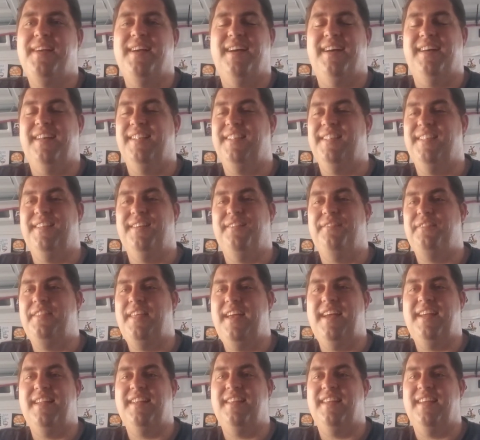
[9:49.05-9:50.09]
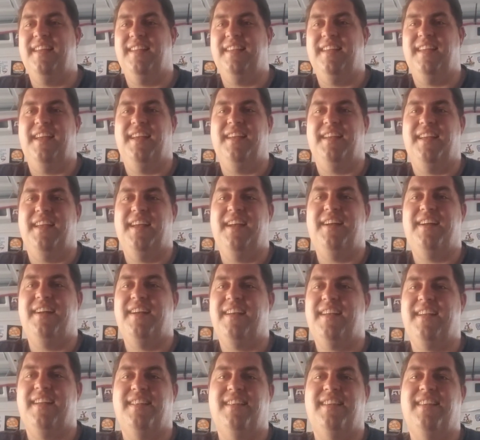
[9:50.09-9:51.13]
Uh, love that and, and
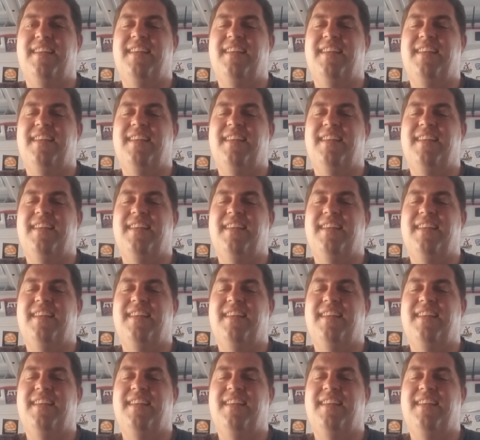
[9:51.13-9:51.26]
Garak and